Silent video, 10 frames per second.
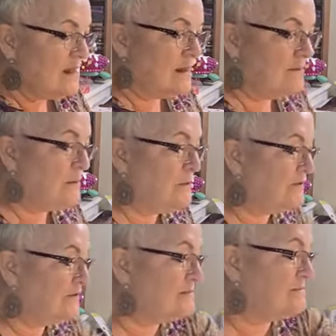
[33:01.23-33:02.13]
Let me
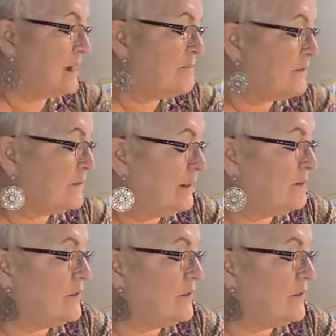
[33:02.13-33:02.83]
put the paper clip.